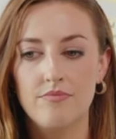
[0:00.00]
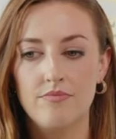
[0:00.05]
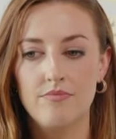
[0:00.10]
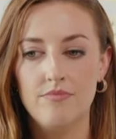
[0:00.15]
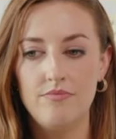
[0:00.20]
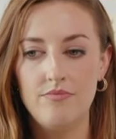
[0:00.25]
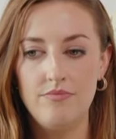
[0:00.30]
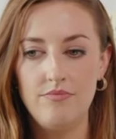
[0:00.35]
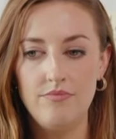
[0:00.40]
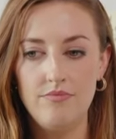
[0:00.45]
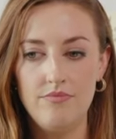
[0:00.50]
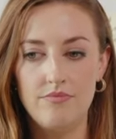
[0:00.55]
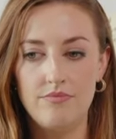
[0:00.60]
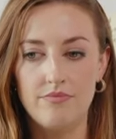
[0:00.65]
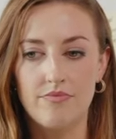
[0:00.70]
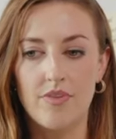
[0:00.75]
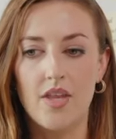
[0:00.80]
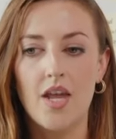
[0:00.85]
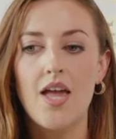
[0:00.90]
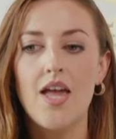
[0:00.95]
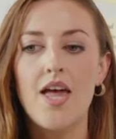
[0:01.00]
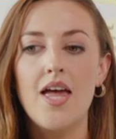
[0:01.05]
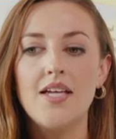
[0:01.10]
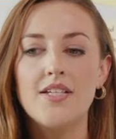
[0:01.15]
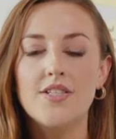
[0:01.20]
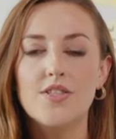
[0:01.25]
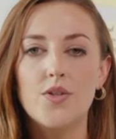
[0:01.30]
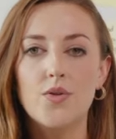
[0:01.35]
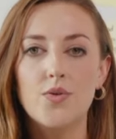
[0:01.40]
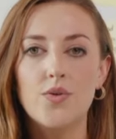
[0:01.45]
workshop?
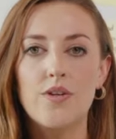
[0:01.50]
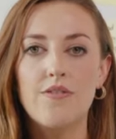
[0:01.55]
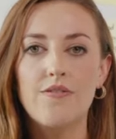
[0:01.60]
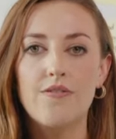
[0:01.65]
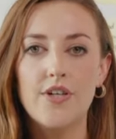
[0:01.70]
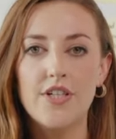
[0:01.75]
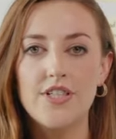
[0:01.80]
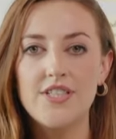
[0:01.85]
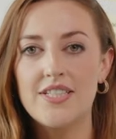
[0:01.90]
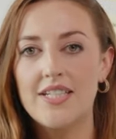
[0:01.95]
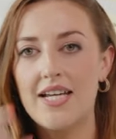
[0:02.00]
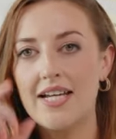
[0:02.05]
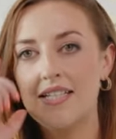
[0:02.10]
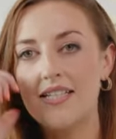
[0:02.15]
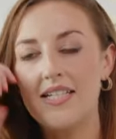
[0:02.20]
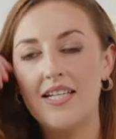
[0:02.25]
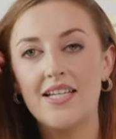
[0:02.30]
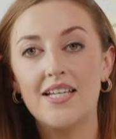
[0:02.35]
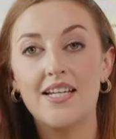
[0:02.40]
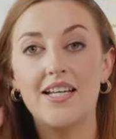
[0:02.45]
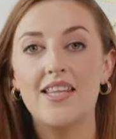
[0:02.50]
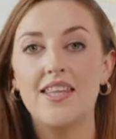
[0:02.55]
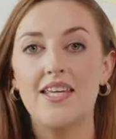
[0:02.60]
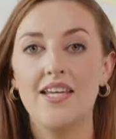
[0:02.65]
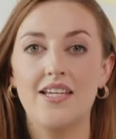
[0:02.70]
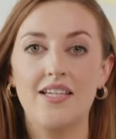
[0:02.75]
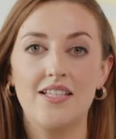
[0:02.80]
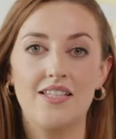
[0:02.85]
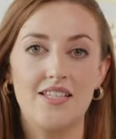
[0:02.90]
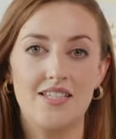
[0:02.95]
So the first technique, and I
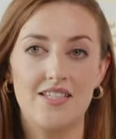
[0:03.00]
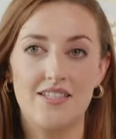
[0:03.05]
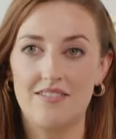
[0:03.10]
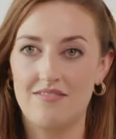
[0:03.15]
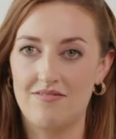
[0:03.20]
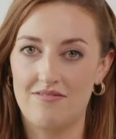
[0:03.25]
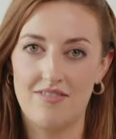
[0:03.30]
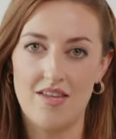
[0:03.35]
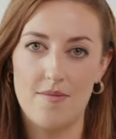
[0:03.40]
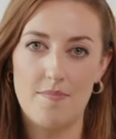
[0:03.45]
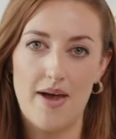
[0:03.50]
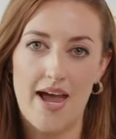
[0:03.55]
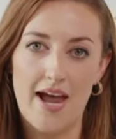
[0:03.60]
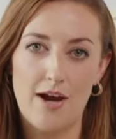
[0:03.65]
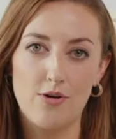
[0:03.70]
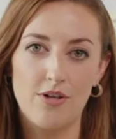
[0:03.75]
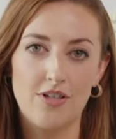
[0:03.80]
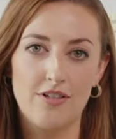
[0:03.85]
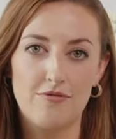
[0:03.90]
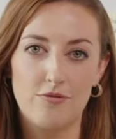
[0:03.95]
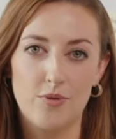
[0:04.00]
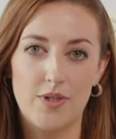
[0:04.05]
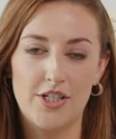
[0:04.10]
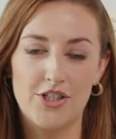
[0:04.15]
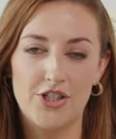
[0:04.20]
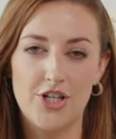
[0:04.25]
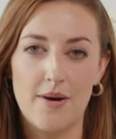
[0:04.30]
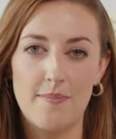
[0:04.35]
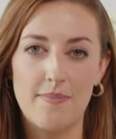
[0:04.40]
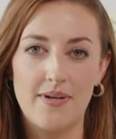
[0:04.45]
think it's the power of
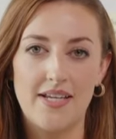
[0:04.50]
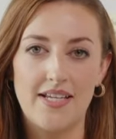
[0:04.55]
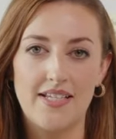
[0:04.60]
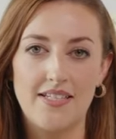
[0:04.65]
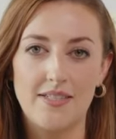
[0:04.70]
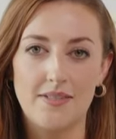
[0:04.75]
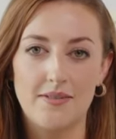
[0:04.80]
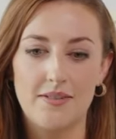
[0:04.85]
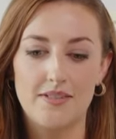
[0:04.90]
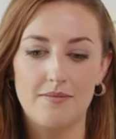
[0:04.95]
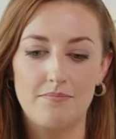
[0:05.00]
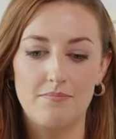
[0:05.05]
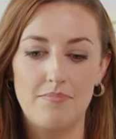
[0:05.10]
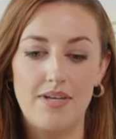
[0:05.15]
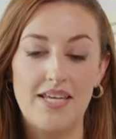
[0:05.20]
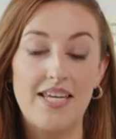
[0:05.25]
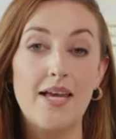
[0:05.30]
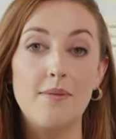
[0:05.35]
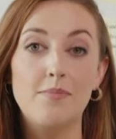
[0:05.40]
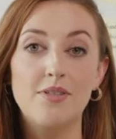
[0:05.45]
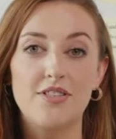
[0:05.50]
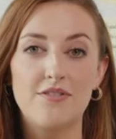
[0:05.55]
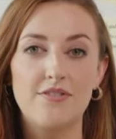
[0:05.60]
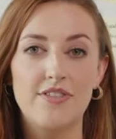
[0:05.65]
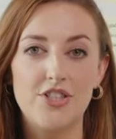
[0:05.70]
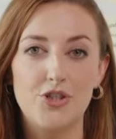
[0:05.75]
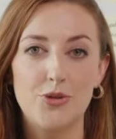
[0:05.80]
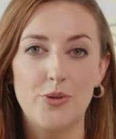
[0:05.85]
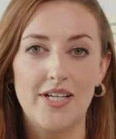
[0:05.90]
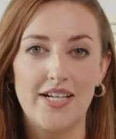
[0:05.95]
workshopping, is being able to
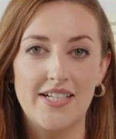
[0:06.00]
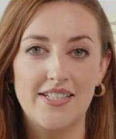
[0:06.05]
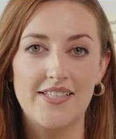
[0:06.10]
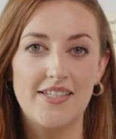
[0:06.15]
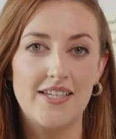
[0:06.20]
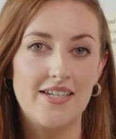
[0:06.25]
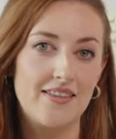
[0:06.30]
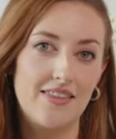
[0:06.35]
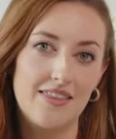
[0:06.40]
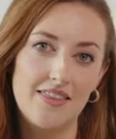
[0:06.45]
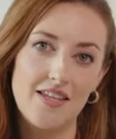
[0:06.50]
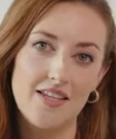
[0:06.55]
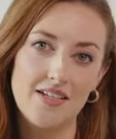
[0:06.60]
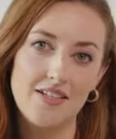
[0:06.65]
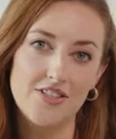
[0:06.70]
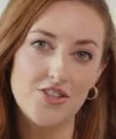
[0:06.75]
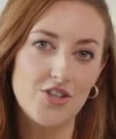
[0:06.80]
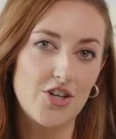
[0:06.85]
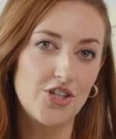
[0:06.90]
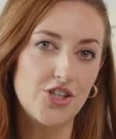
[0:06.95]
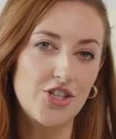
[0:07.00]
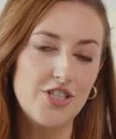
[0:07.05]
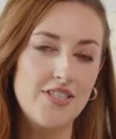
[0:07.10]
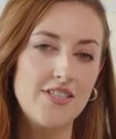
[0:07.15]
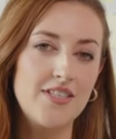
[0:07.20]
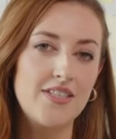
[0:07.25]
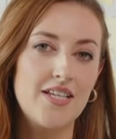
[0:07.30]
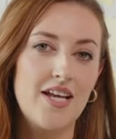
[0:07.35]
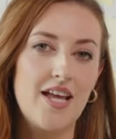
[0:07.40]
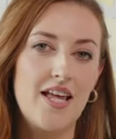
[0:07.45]
visualize the
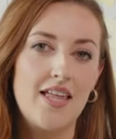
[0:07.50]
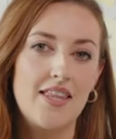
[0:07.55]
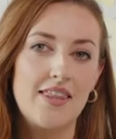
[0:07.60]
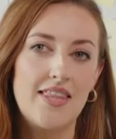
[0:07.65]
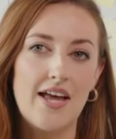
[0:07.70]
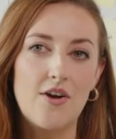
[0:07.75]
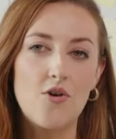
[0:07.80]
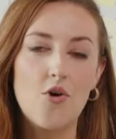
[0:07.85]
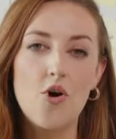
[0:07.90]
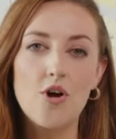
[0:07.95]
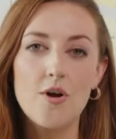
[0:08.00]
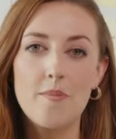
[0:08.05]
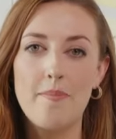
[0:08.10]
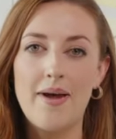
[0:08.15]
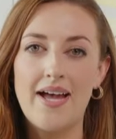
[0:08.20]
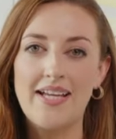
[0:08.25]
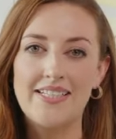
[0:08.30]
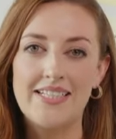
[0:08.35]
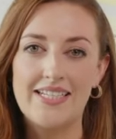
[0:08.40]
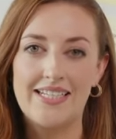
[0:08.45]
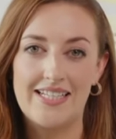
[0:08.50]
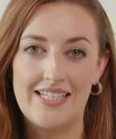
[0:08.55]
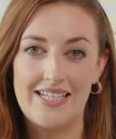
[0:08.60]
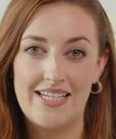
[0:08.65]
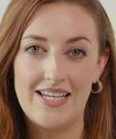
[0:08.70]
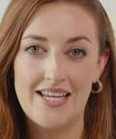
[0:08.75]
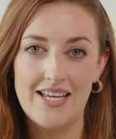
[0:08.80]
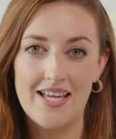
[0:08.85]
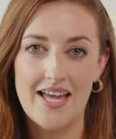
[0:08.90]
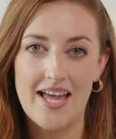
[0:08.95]
discussions. That
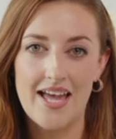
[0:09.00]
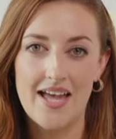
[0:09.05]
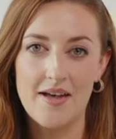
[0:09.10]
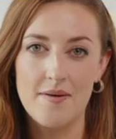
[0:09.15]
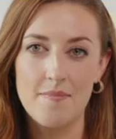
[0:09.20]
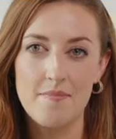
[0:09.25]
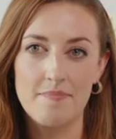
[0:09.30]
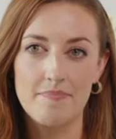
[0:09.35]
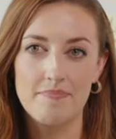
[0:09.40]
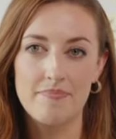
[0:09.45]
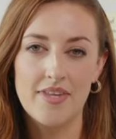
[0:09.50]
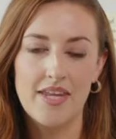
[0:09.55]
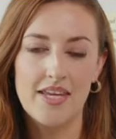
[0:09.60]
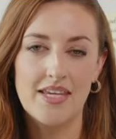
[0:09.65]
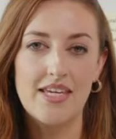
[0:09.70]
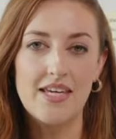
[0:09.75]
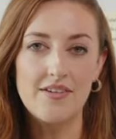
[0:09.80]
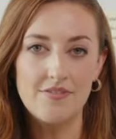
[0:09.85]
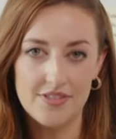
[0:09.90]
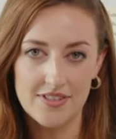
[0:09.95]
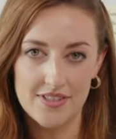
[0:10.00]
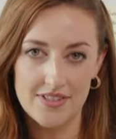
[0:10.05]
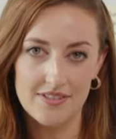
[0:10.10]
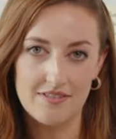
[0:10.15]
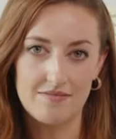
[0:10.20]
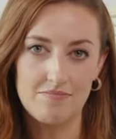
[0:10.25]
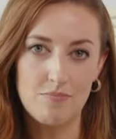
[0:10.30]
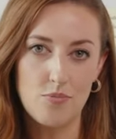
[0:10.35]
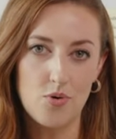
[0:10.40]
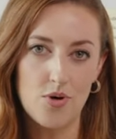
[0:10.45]
automatically gives
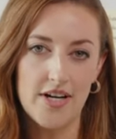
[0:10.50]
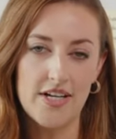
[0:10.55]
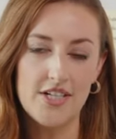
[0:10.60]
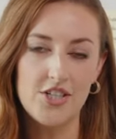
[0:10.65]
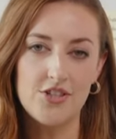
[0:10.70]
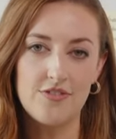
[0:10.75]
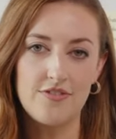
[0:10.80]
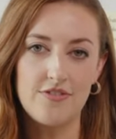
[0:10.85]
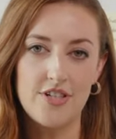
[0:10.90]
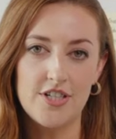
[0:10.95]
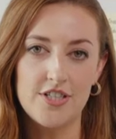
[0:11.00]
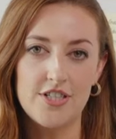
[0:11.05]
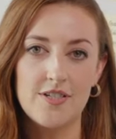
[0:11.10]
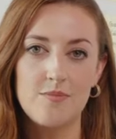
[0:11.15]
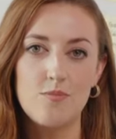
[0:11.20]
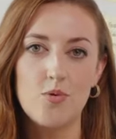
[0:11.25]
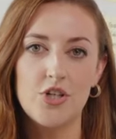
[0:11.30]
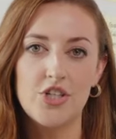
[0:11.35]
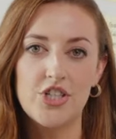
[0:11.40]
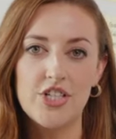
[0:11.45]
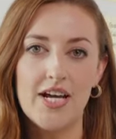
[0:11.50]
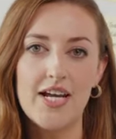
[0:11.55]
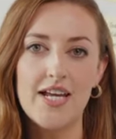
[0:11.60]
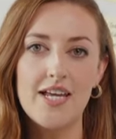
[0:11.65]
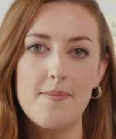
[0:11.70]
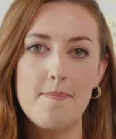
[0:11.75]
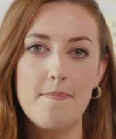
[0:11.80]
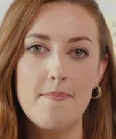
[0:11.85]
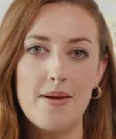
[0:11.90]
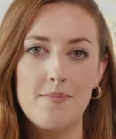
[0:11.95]
more introverted, more
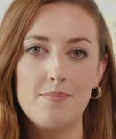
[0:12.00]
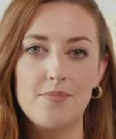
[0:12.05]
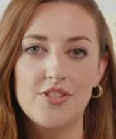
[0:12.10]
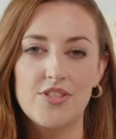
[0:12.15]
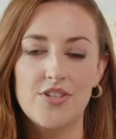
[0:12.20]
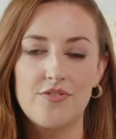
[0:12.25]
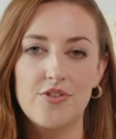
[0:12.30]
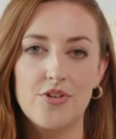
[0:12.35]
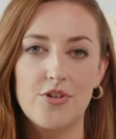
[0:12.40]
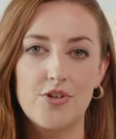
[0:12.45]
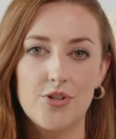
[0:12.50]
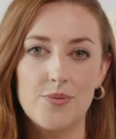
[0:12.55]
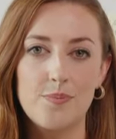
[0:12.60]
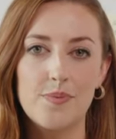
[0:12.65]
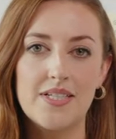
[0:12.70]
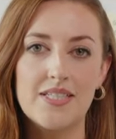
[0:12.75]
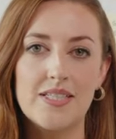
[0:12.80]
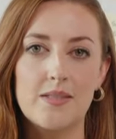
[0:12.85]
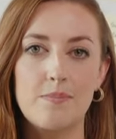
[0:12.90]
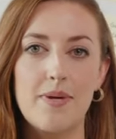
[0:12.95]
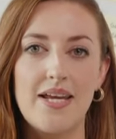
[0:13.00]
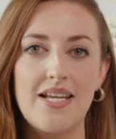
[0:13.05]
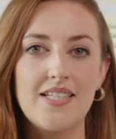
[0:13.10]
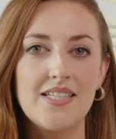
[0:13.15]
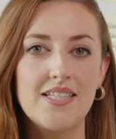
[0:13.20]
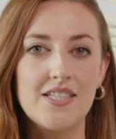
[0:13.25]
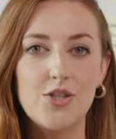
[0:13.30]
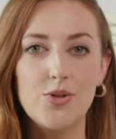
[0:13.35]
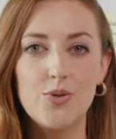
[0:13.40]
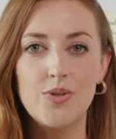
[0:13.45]
shy members of the group the
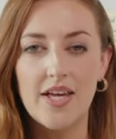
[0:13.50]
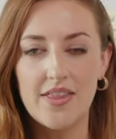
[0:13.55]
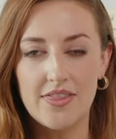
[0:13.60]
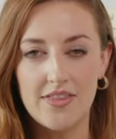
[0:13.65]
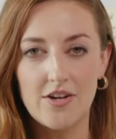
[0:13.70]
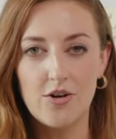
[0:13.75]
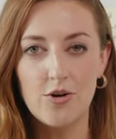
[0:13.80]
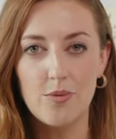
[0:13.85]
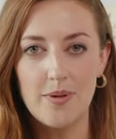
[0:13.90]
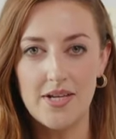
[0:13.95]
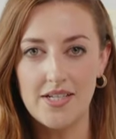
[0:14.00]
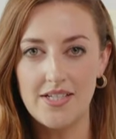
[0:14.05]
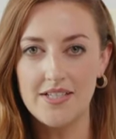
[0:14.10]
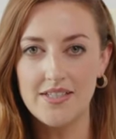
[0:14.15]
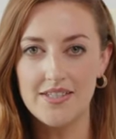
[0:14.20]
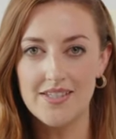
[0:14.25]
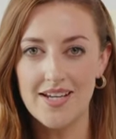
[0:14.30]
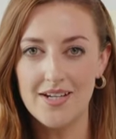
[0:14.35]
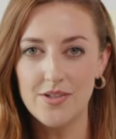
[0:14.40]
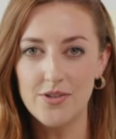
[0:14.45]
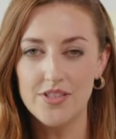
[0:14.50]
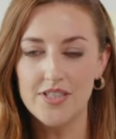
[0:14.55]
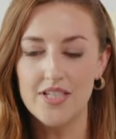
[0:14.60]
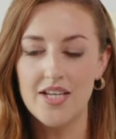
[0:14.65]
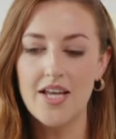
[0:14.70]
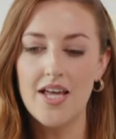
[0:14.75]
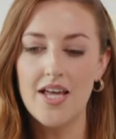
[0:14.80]
space to get their opinions out.